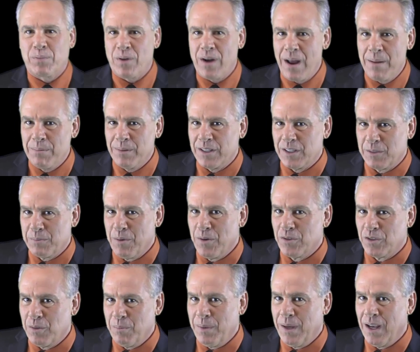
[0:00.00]
probably
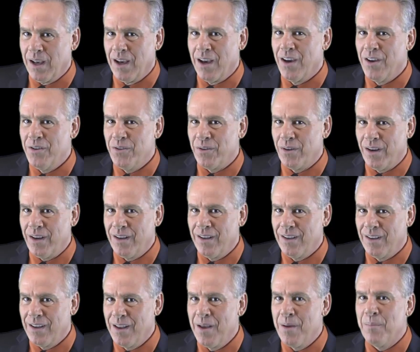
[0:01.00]
supposed to be 100,
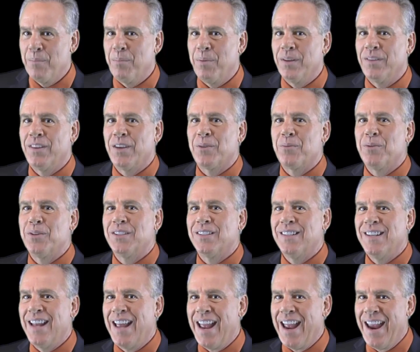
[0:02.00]
but there was
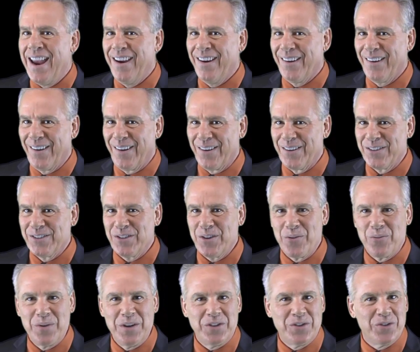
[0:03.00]
an error. So
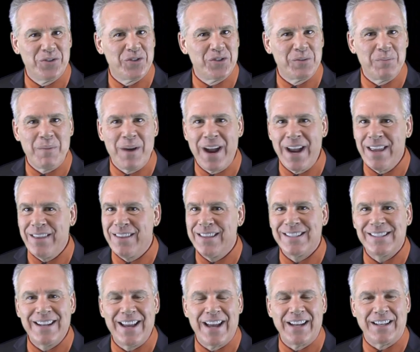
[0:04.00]
Richard Smythe
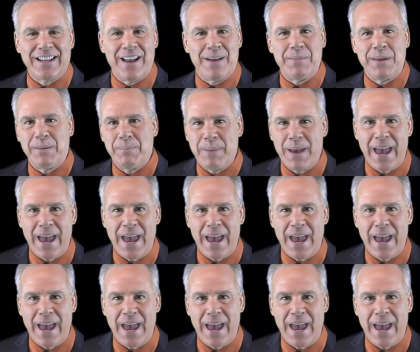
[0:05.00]
is not coming